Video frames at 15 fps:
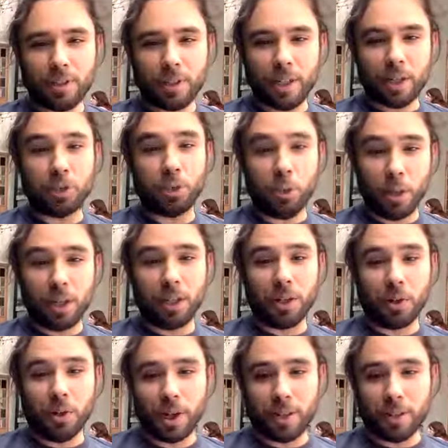It's really
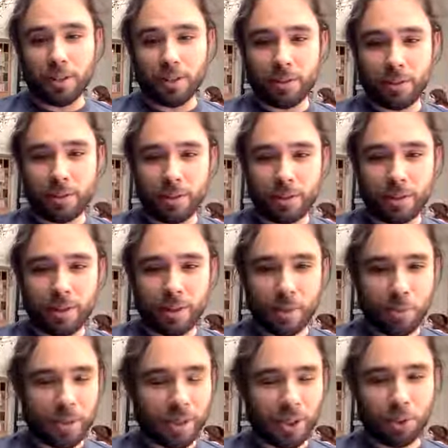great. I
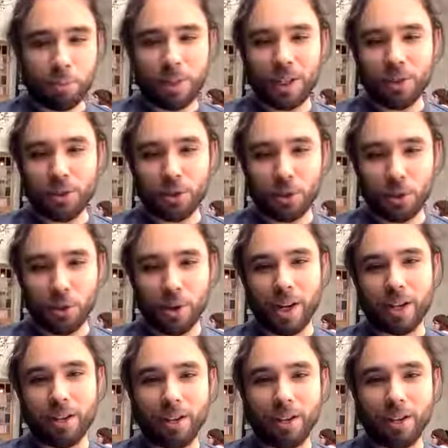mean, this place is great.